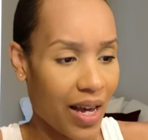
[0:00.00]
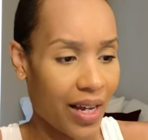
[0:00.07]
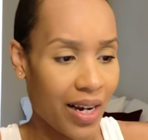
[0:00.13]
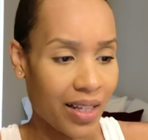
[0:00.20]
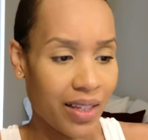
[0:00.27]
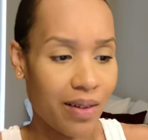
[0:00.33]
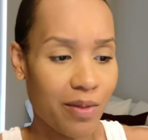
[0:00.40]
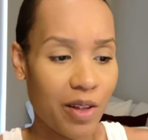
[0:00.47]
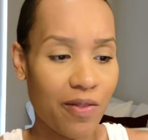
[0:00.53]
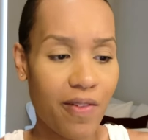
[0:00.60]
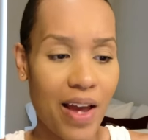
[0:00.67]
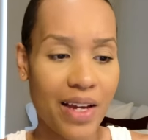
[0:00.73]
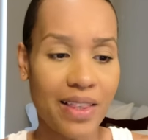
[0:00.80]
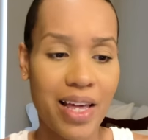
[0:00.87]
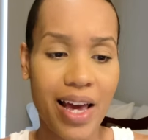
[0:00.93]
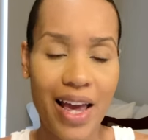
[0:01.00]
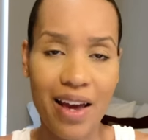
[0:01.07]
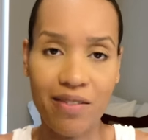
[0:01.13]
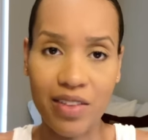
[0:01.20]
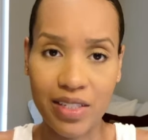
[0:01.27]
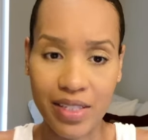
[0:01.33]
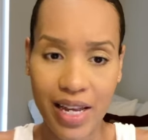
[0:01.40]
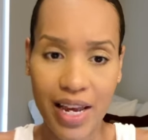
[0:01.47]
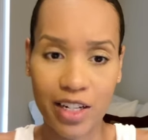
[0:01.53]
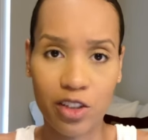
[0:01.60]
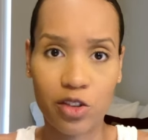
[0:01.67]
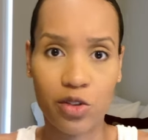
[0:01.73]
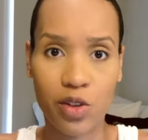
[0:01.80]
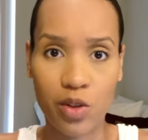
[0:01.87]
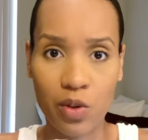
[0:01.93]
And I love the fact that I have this
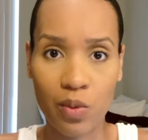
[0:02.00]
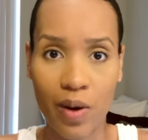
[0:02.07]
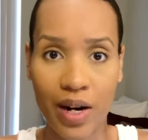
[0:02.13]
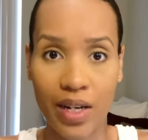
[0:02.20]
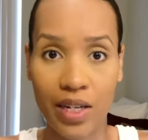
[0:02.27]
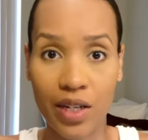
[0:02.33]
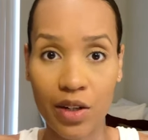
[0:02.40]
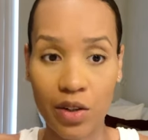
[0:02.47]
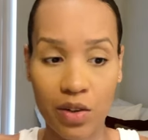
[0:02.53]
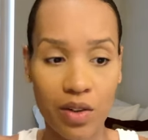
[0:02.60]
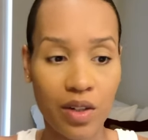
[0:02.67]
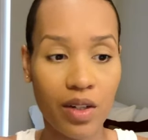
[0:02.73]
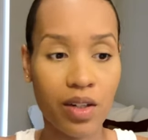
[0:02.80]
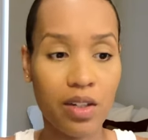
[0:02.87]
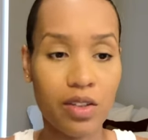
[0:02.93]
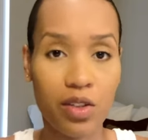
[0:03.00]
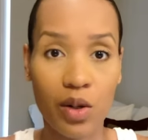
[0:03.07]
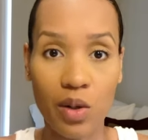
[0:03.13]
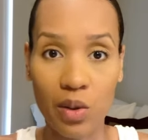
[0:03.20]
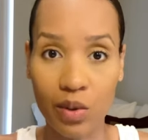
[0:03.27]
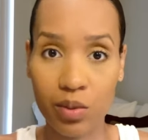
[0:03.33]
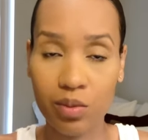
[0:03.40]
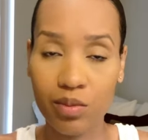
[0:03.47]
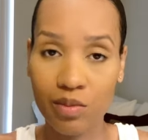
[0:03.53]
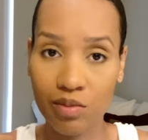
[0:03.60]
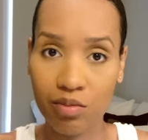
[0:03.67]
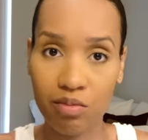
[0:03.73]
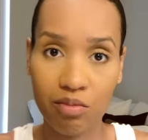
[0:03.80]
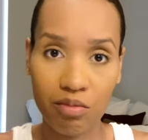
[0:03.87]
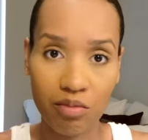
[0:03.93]
extra right here. So
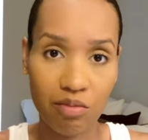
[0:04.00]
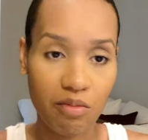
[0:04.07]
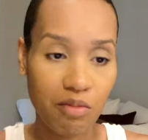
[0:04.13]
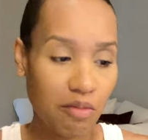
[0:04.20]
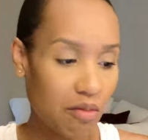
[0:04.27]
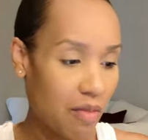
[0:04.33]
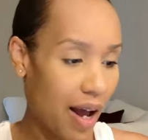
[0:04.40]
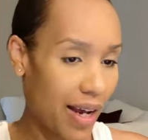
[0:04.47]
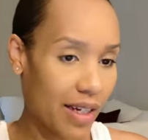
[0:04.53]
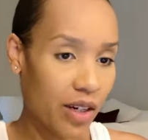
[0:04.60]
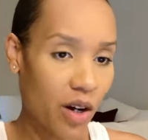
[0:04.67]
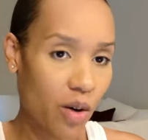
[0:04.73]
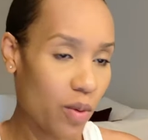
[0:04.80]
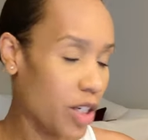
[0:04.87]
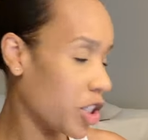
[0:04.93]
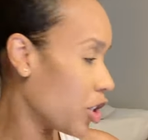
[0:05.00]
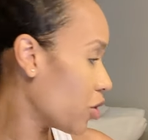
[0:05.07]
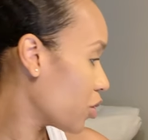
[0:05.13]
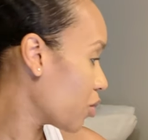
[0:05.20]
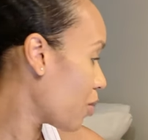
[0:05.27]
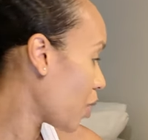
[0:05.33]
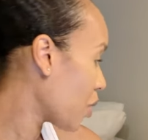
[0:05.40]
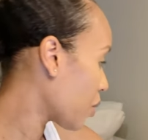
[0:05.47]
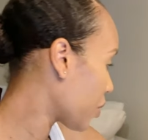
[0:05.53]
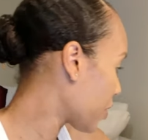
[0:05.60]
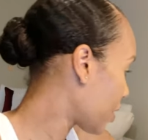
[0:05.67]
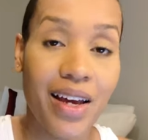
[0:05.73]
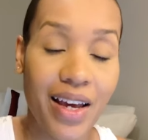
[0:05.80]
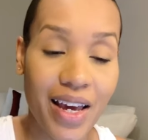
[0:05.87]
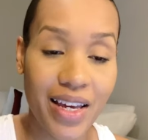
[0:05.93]
I can always use both.
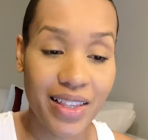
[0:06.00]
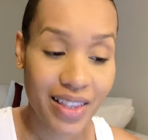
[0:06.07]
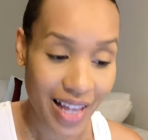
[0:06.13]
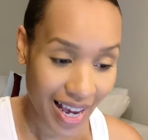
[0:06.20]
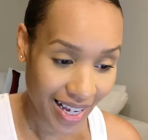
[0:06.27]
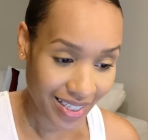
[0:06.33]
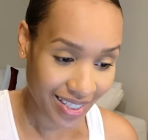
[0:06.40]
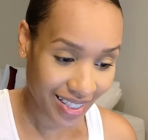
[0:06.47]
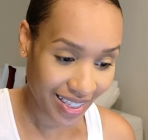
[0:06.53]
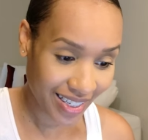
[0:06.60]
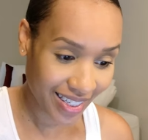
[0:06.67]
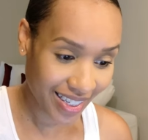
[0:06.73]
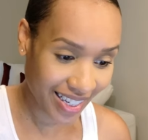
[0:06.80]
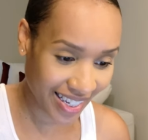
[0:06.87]
And lastly,